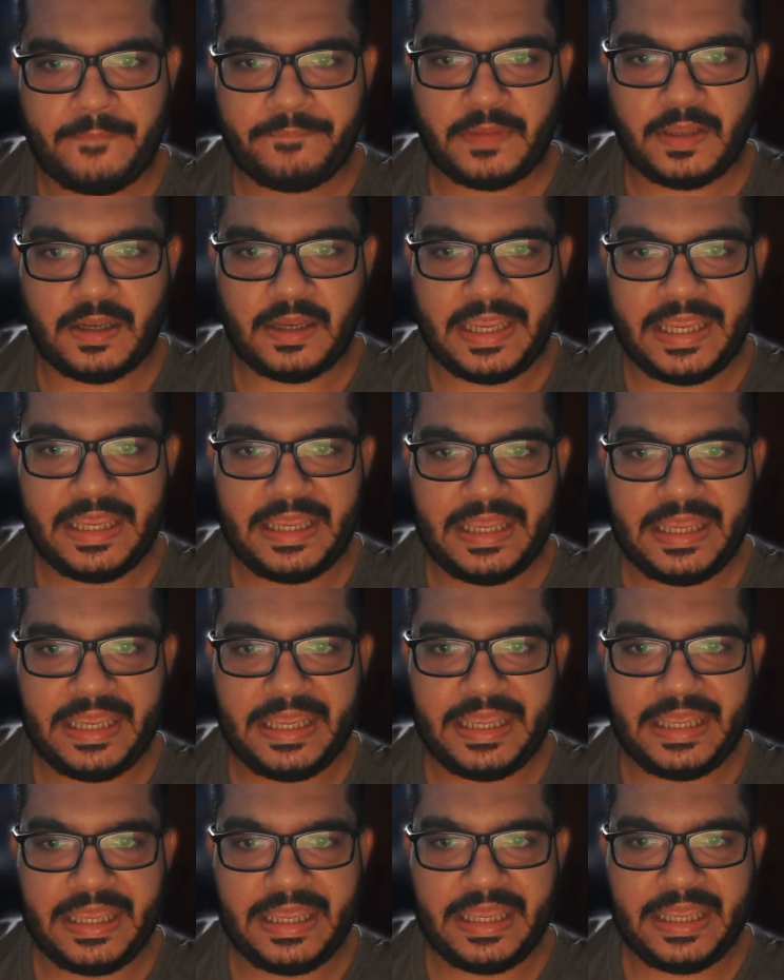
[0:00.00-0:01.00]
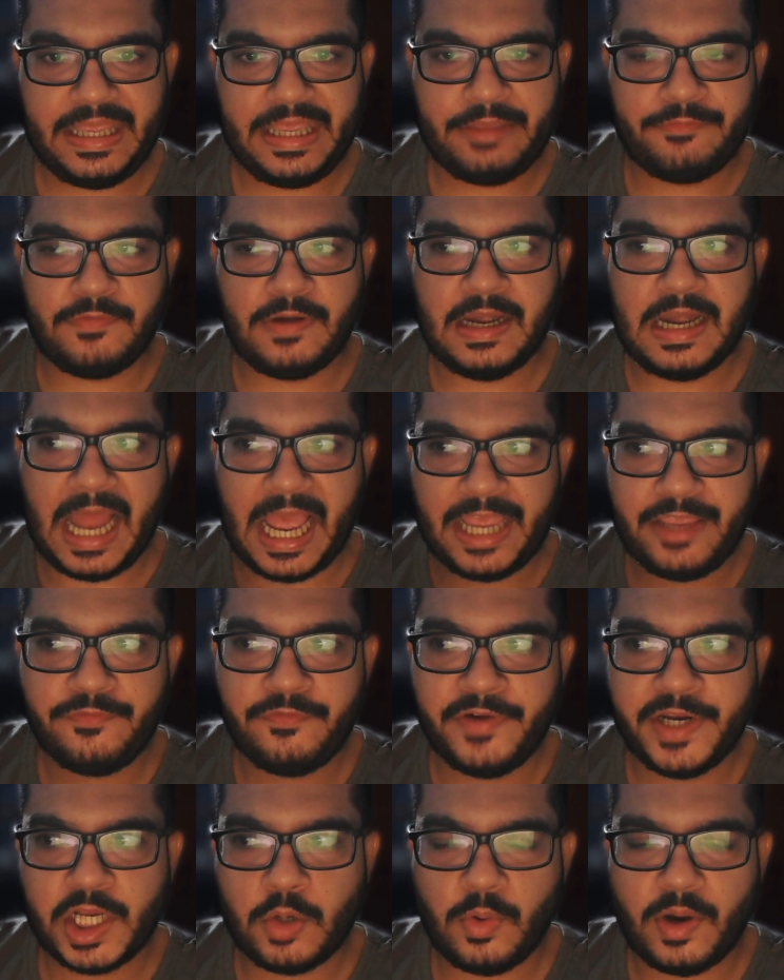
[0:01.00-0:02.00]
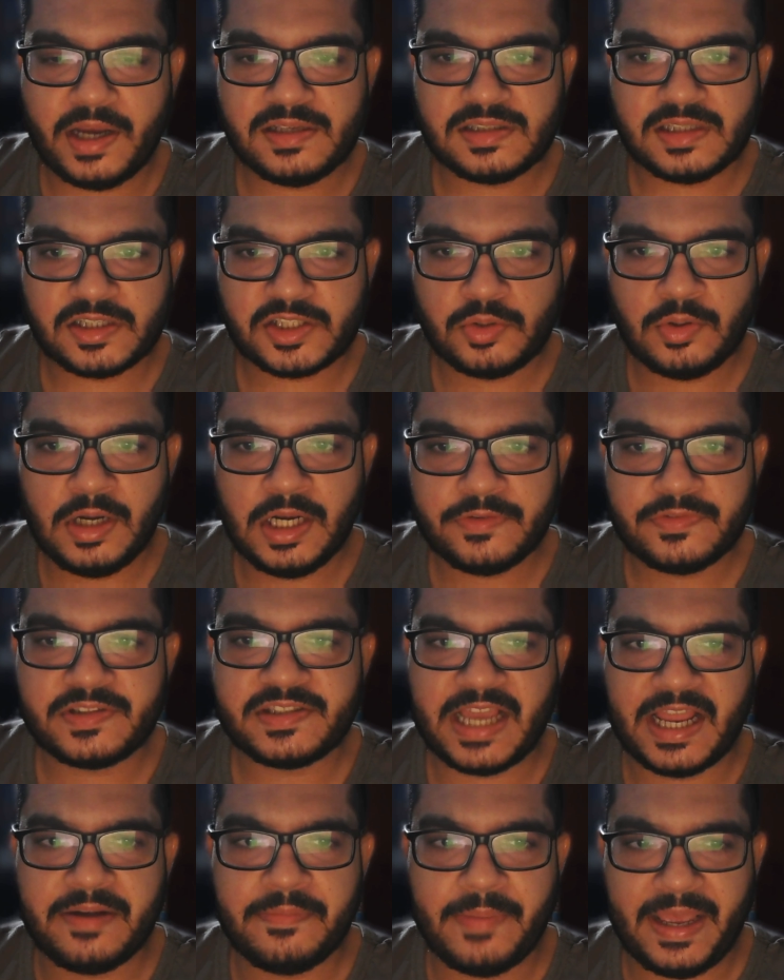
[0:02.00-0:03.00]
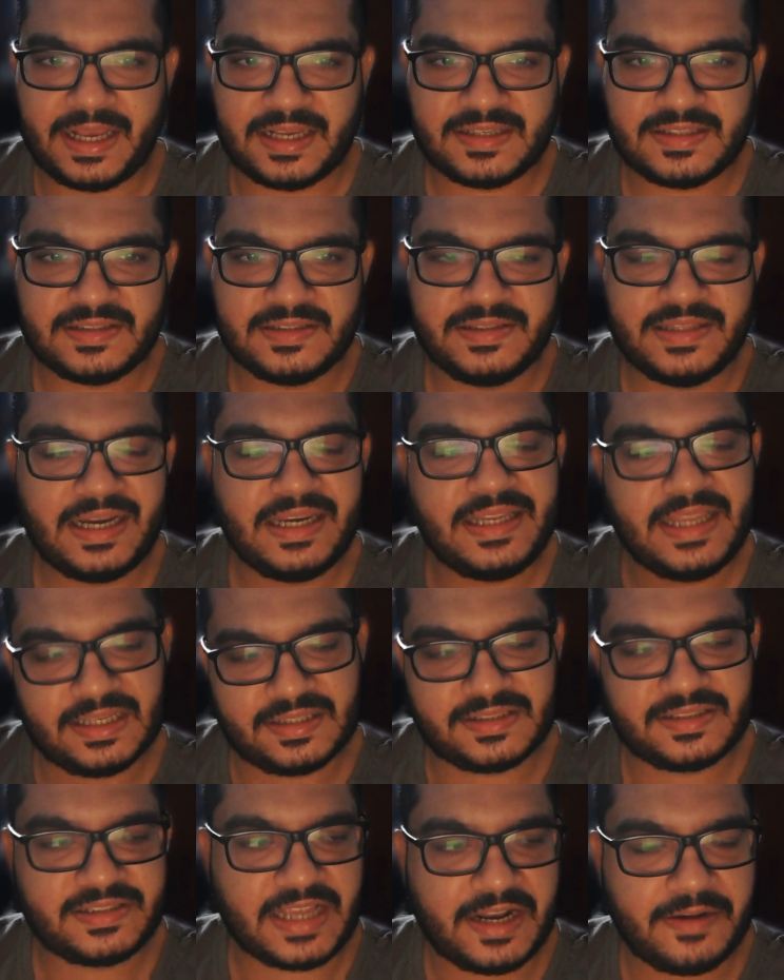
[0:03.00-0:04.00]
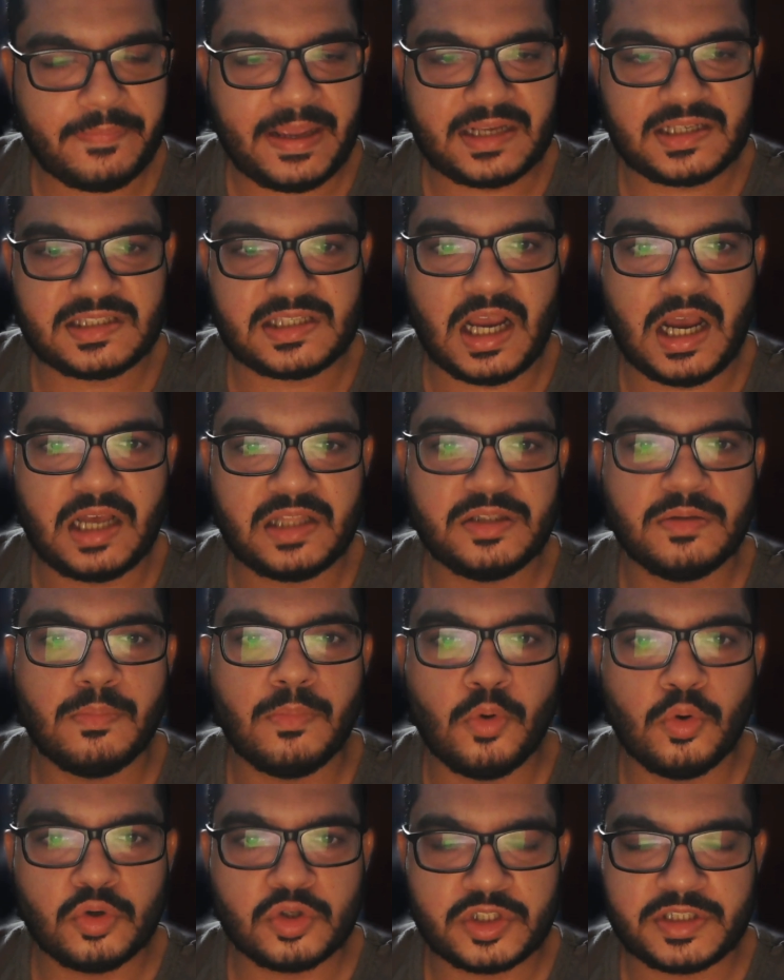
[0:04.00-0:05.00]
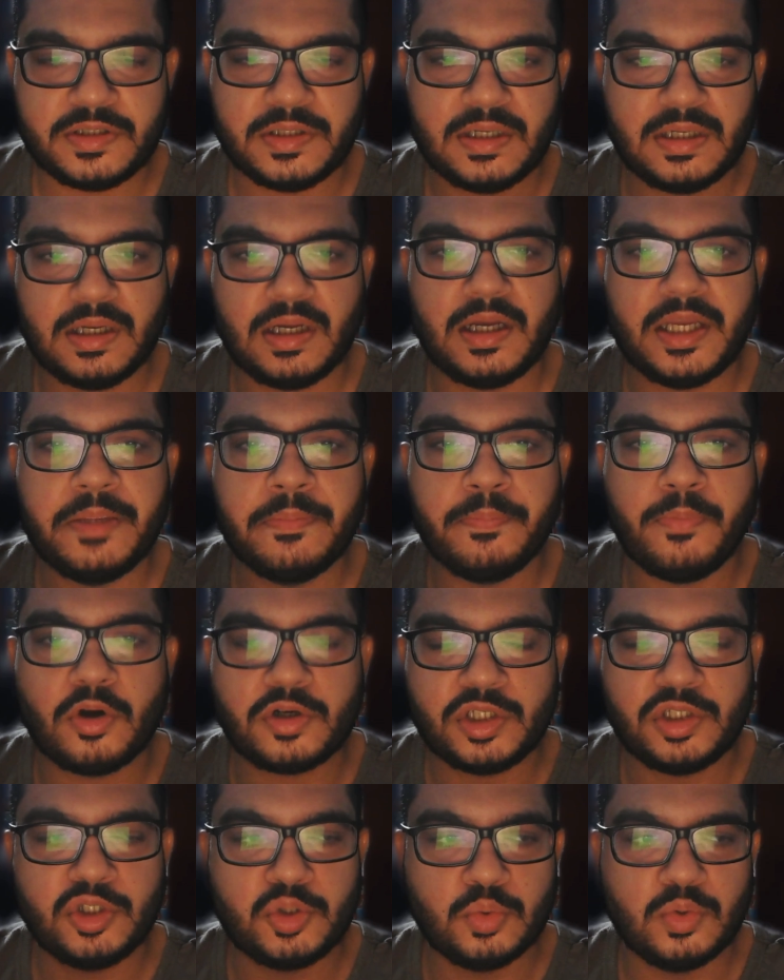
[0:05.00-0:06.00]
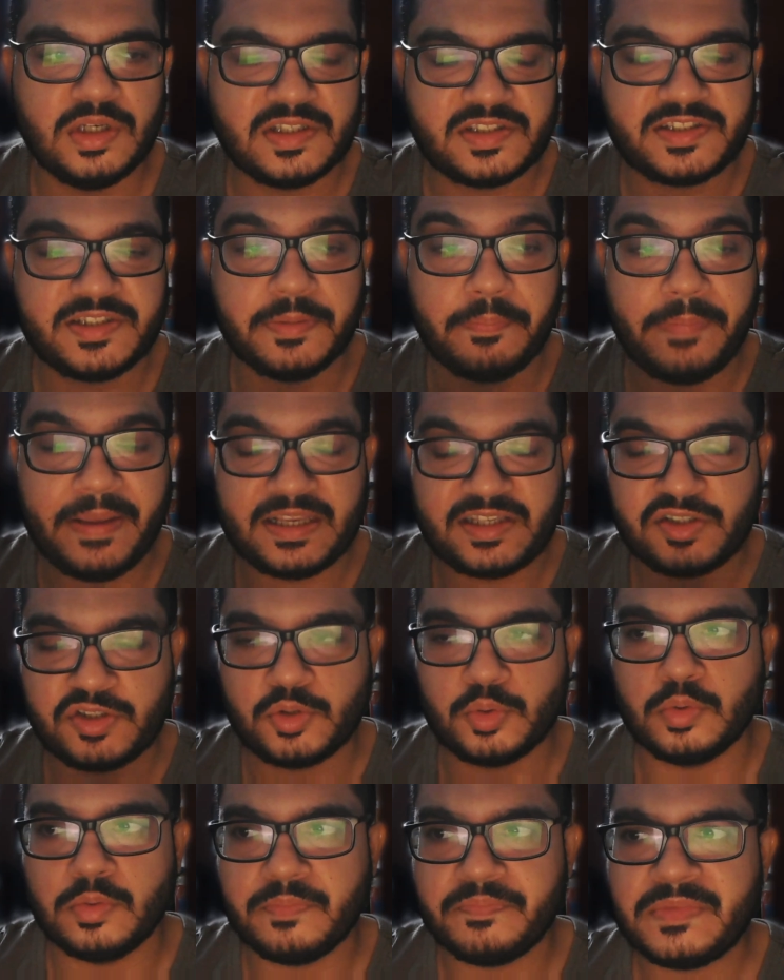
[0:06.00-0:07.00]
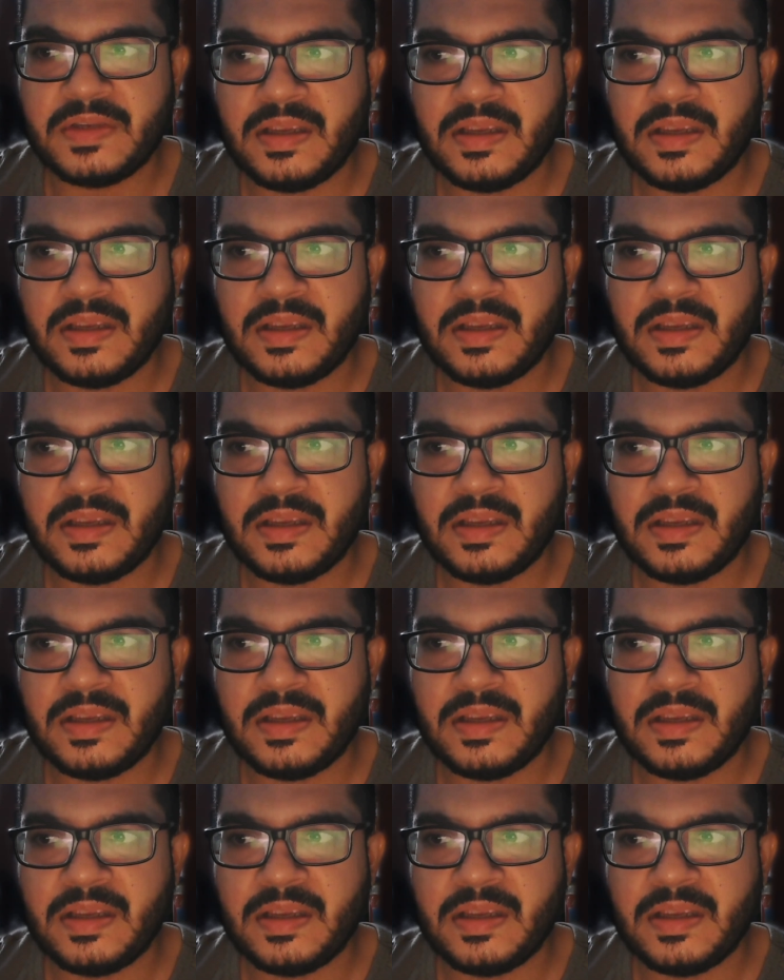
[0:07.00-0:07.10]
Uh, if life requires us to lift sandbags, then yes, sandbags are the most important tool. It's the best tool.